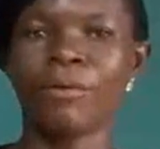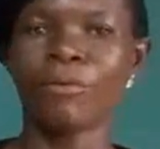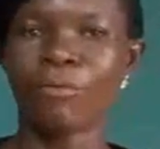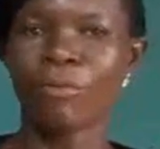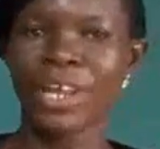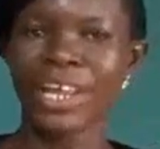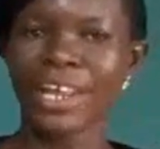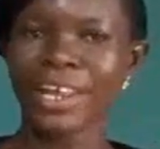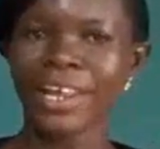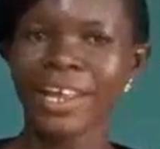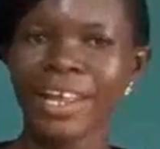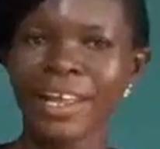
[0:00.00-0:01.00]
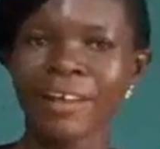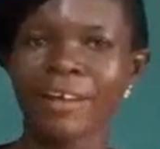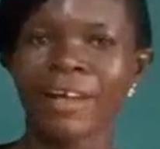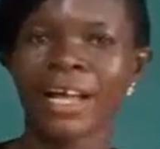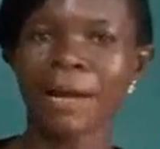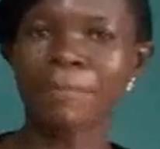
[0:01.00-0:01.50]
We
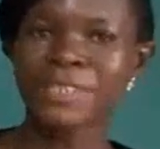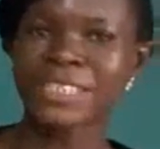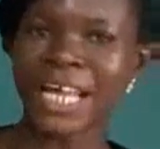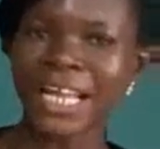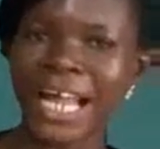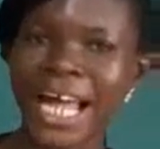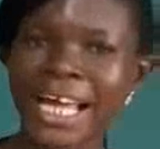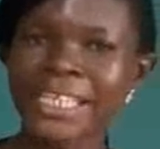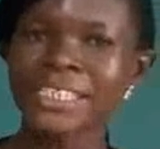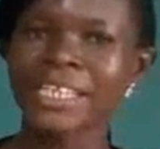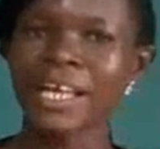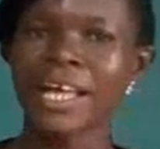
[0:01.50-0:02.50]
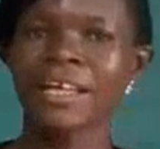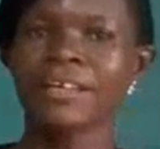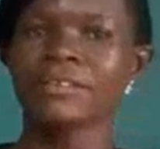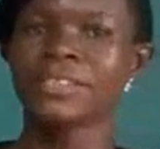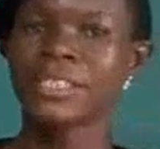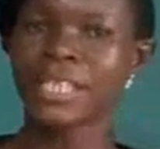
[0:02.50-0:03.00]
capitalize
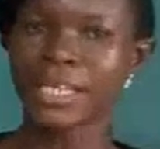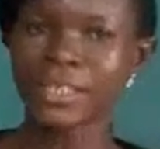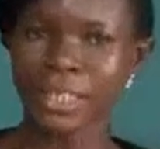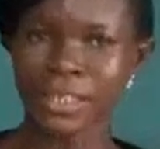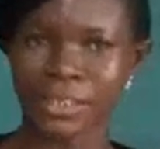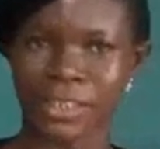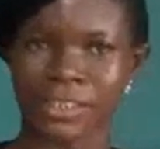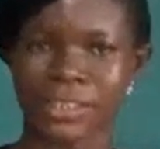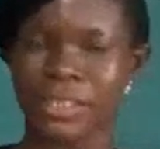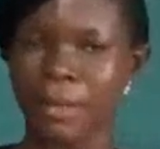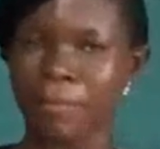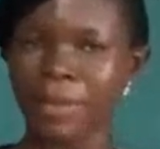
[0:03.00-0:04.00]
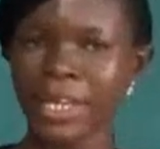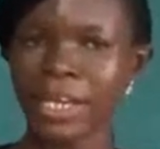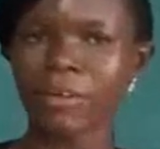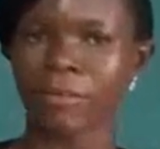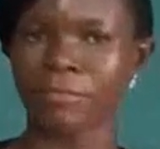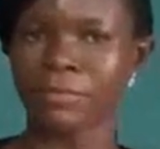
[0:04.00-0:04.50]
sentences, the
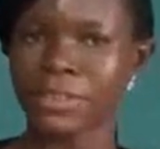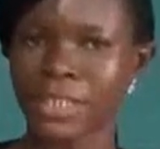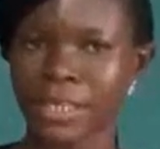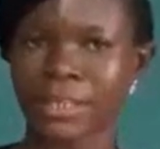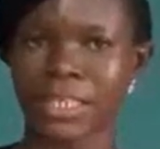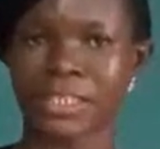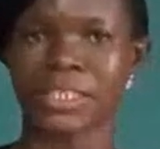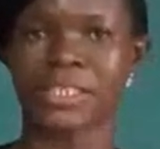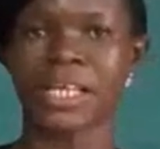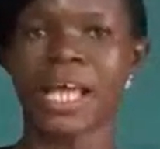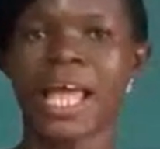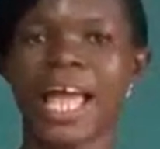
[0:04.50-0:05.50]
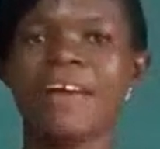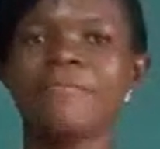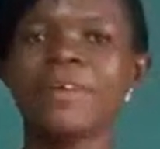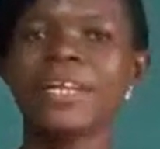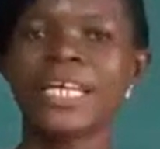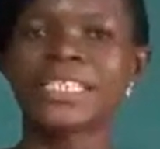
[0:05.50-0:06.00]
beginning of sentences.
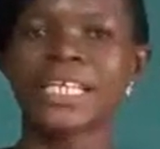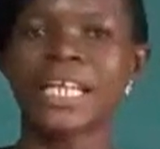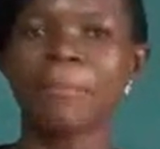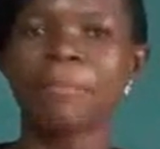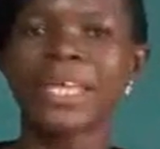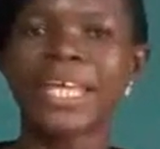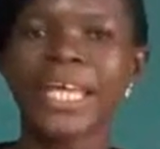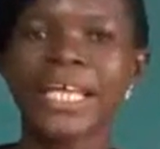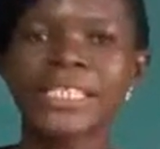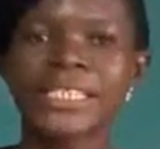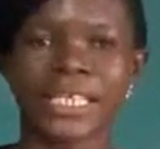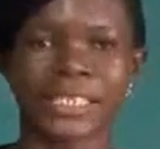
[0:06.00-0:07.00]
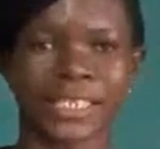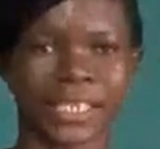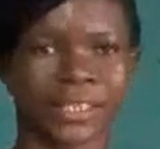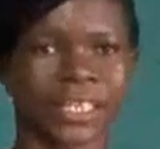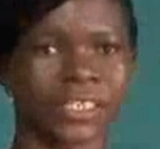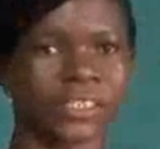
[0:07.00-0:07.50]
Every letter that begins a
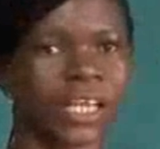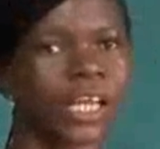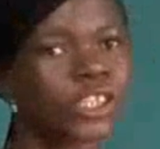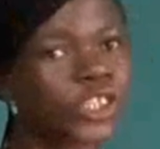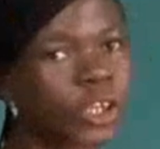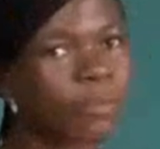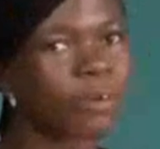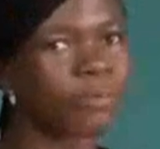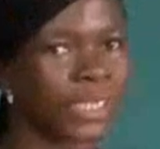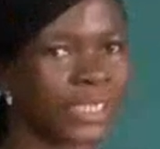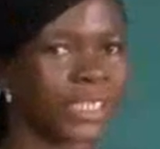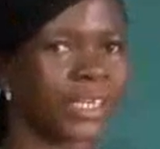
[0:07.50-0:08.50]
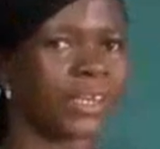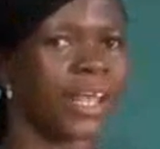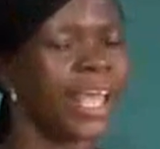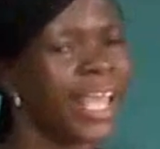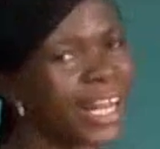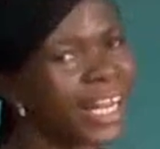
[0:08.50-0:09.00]
sentence should be written
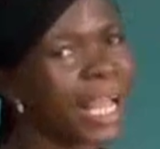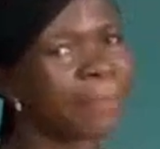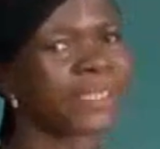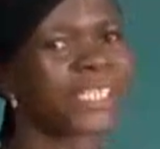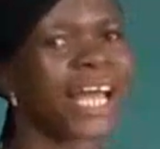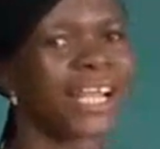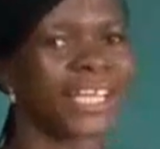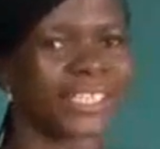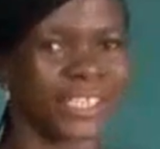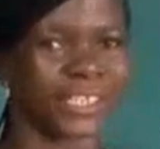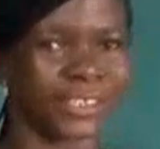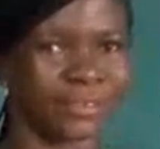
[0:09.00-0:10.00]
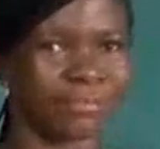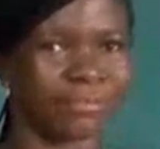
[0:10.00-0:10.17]
in capital letters.